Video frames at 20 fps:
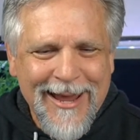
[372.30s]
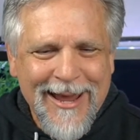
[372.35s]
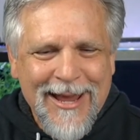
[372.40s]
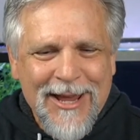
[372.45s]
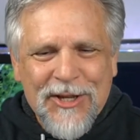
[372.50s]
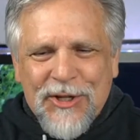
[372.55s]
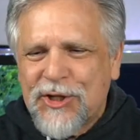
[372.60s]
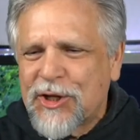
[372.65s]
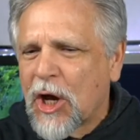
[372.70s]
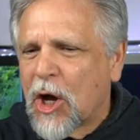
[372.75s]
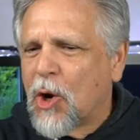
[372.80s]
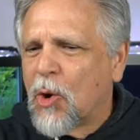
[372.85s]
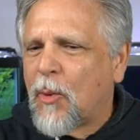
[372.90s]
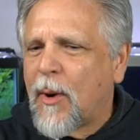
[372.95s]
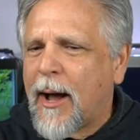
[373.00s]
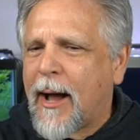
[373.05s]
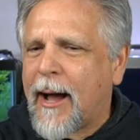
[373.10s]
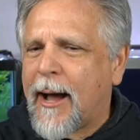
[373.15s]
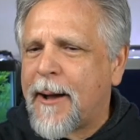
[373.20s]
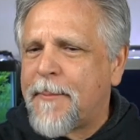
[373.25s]

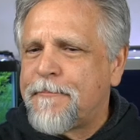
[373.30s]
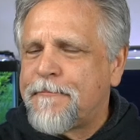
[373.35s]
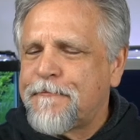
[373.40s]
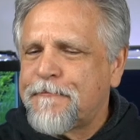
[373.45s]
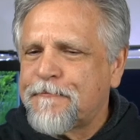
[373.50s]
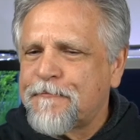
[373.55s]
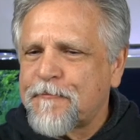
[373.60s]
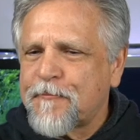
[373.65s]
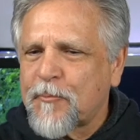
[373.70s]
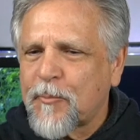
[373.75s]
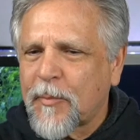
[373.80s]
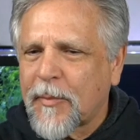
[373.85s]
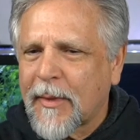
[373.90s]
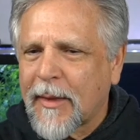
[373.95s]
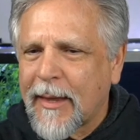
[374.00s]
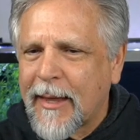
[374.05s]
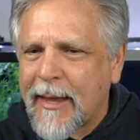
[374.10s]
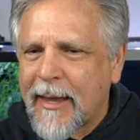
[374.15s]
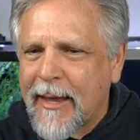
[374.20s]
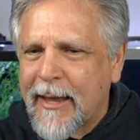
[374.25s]
So um,
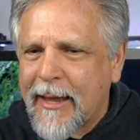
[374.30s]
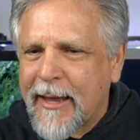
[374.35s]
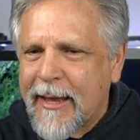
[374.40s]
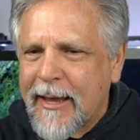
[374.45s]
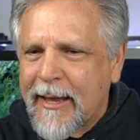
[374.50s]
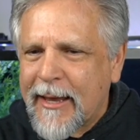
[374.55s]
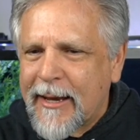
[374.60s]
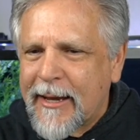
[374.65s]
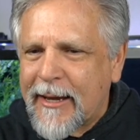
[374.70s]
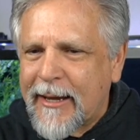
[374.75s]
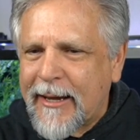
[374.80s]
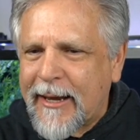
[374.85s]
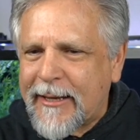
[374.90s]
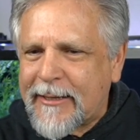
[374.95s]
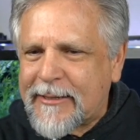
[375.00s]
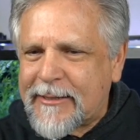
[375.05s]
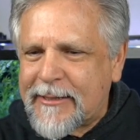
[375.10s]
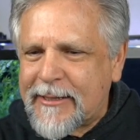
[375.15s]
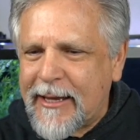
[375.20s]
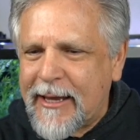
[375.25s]

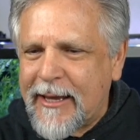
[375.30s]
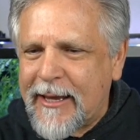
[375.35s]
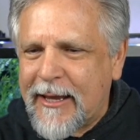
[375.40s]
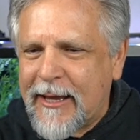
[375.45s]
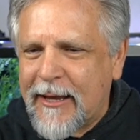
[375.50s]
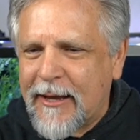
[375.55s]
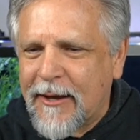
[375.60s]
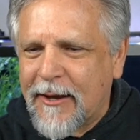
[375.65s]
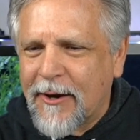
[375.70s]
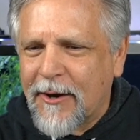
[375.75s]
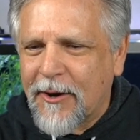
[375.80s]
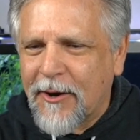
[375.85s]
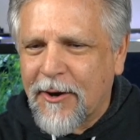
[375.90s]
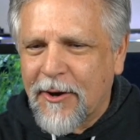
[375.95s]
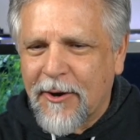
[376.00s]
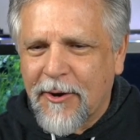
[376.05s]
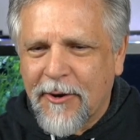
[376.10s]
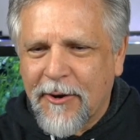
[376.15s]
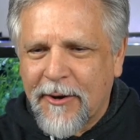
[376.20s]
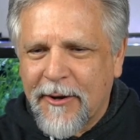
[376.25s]
let's see
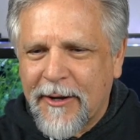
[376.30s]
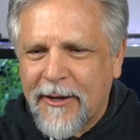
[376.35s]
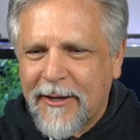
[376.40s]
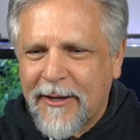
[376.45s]
here.